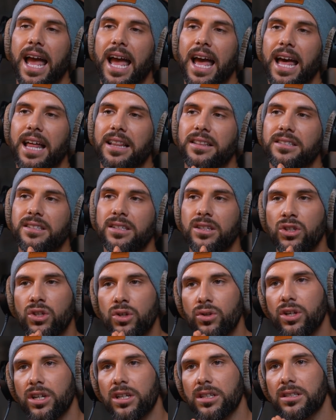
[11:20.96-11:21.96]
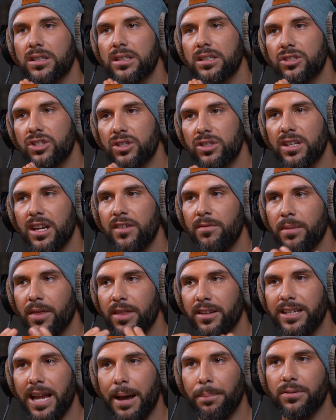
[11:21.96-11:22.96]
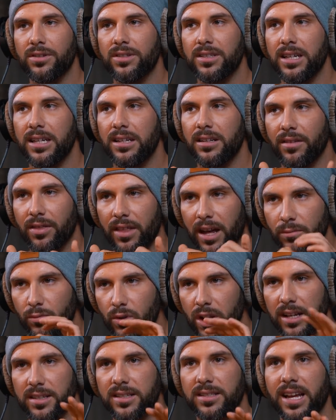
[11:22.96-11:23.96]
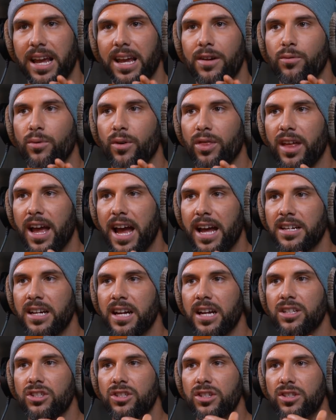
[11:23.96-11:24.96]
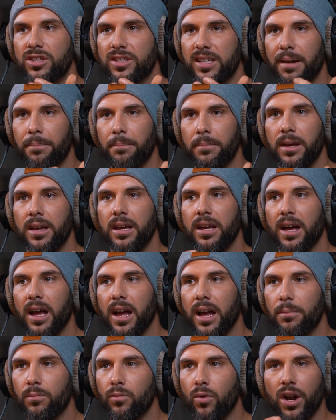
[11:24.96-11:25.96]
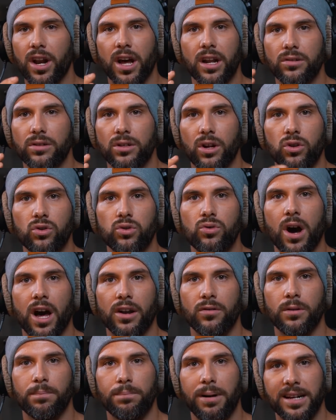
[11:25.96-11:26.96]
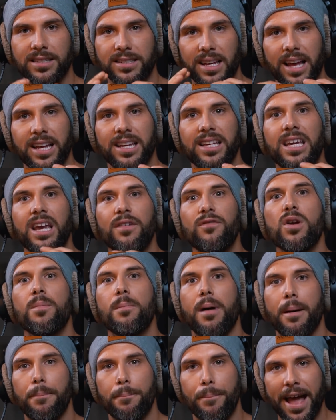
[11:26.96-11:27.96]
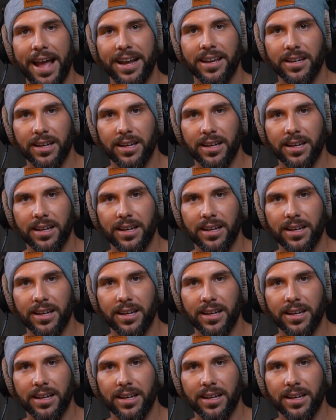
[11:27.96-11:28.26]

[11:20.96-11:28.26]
And you can just give me the deposit. Then we are safe with that. Just send me 100 or 200 bucks. I give you my bank